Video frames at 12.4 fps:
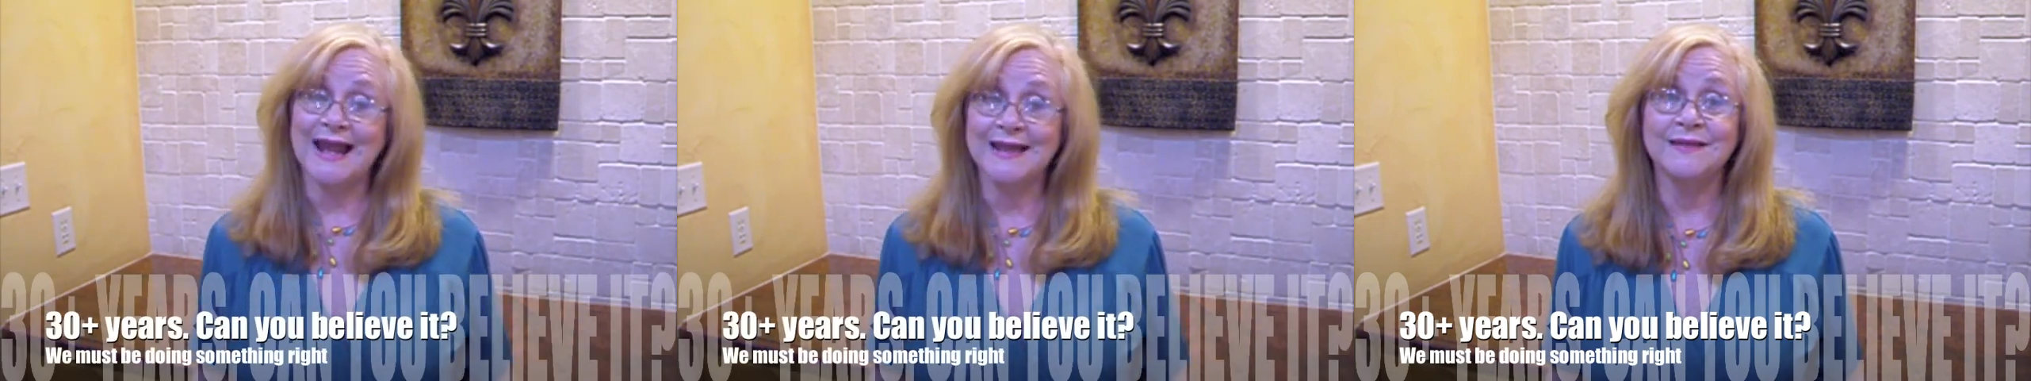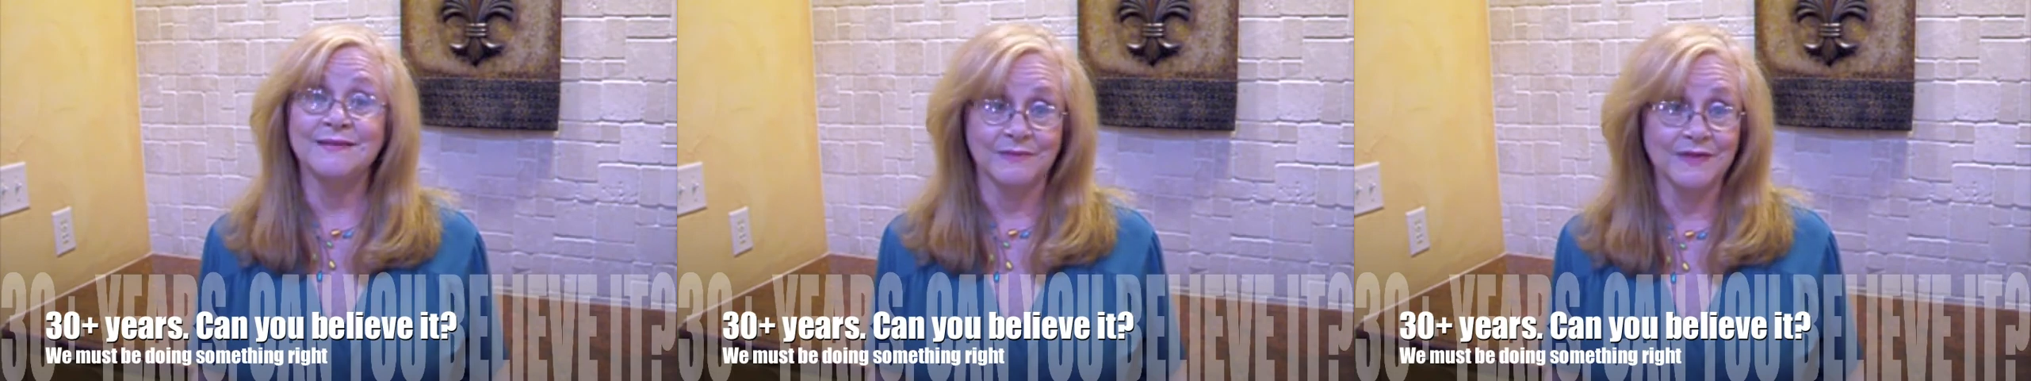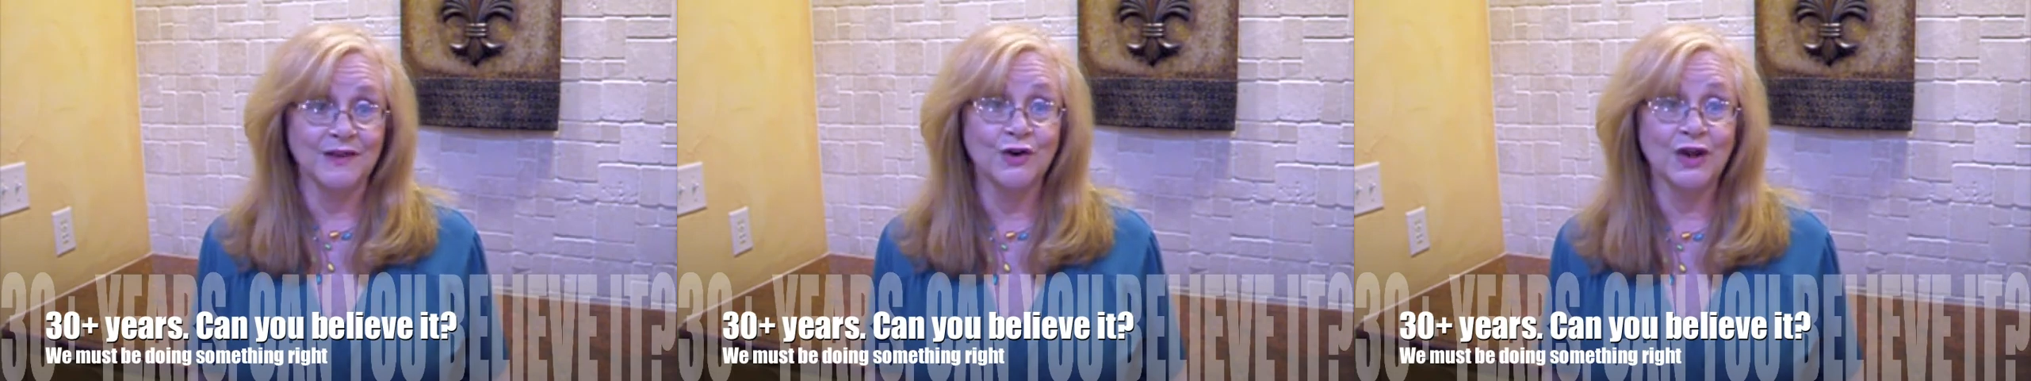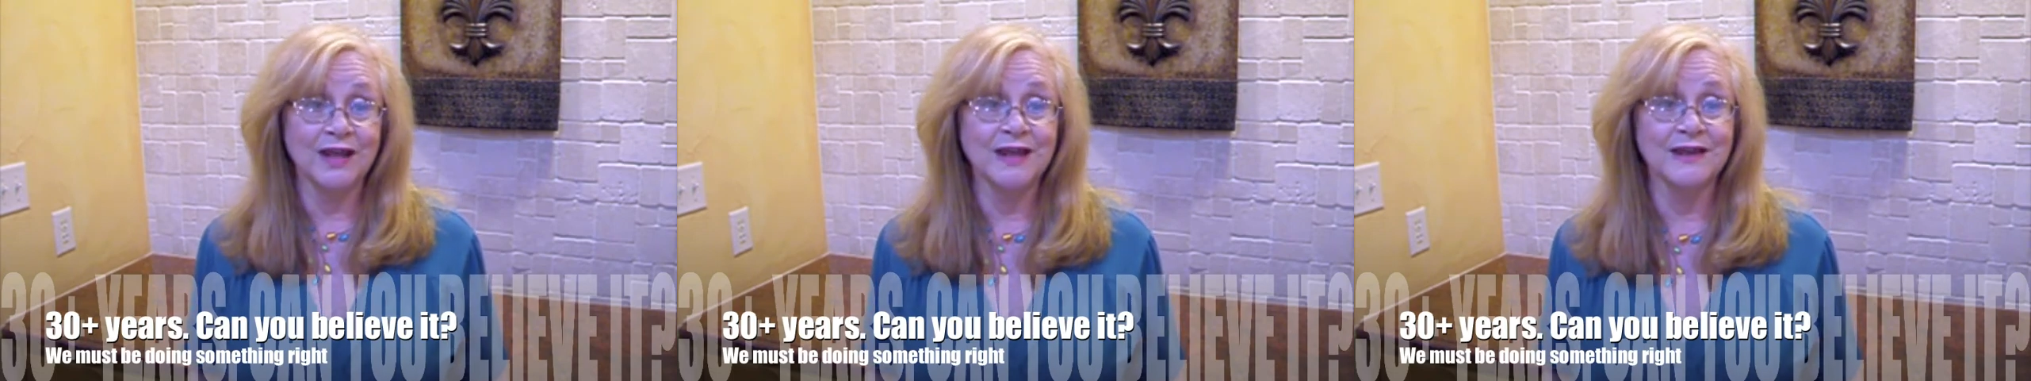and
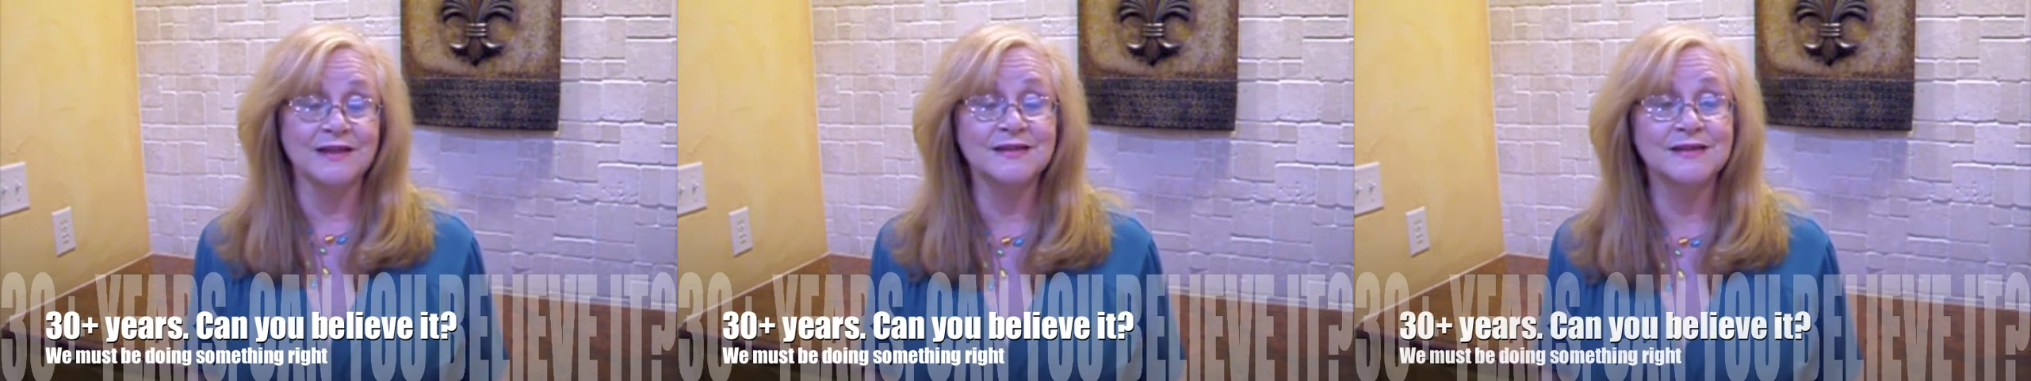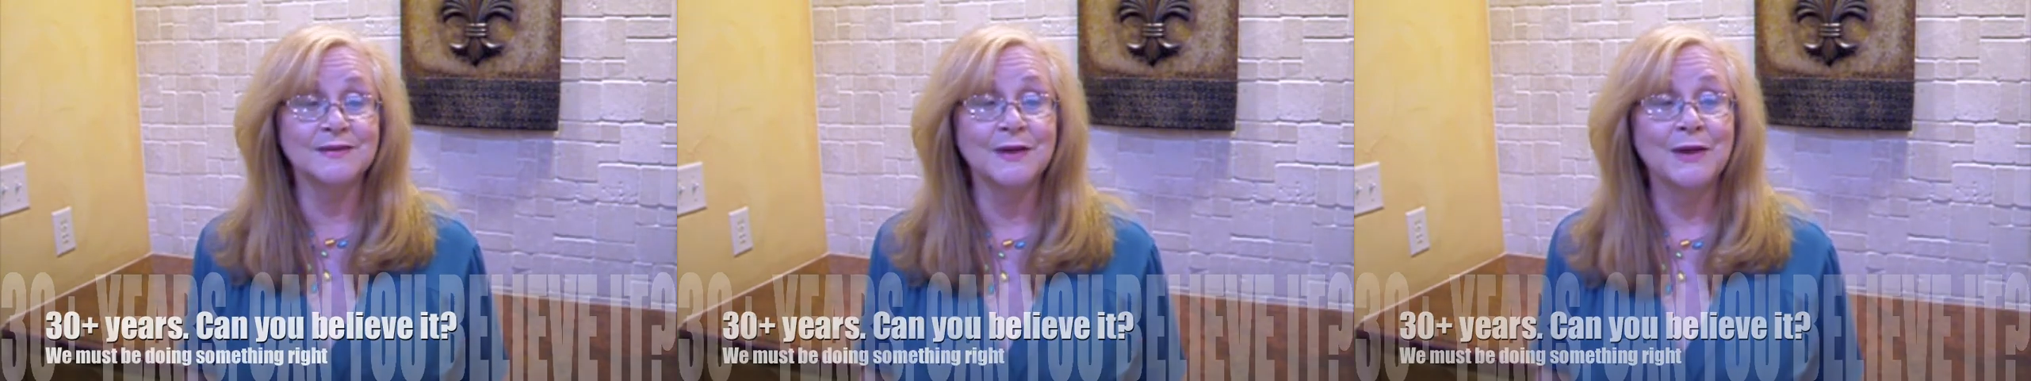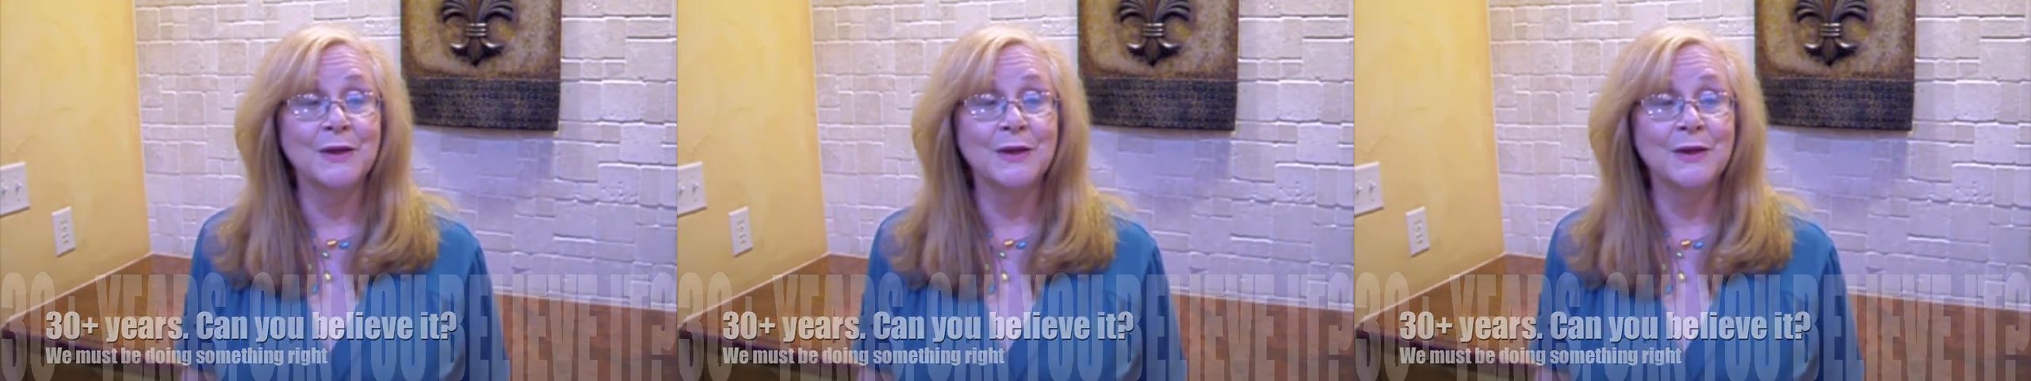their kids.